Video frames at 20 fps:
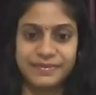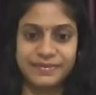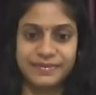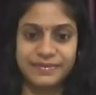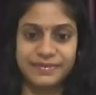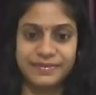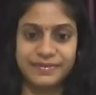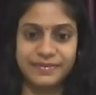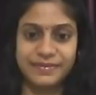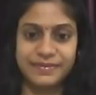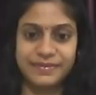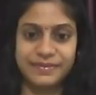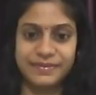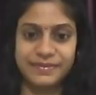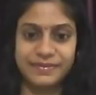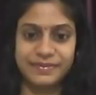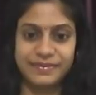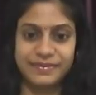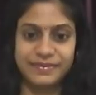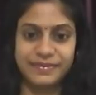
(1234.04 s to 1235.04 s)

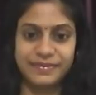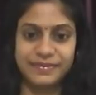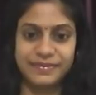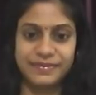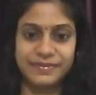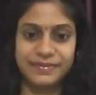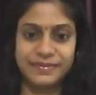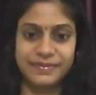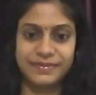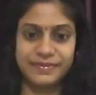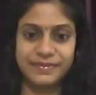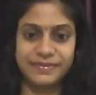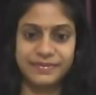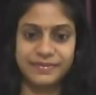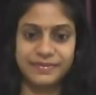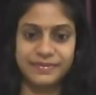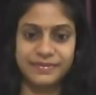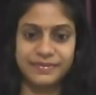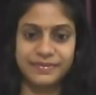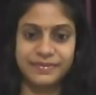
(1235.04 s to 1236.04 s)

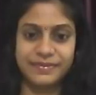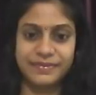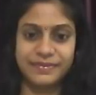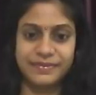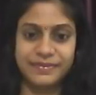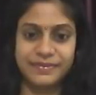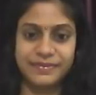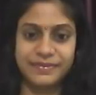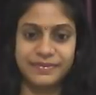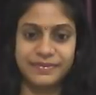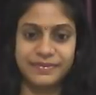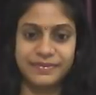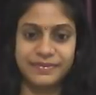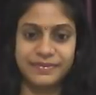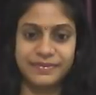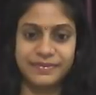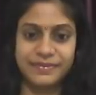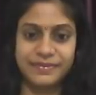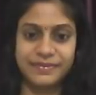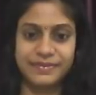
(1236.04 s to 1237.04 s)

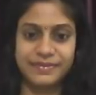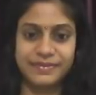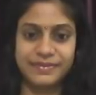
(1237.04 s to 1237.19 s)
(not speaking)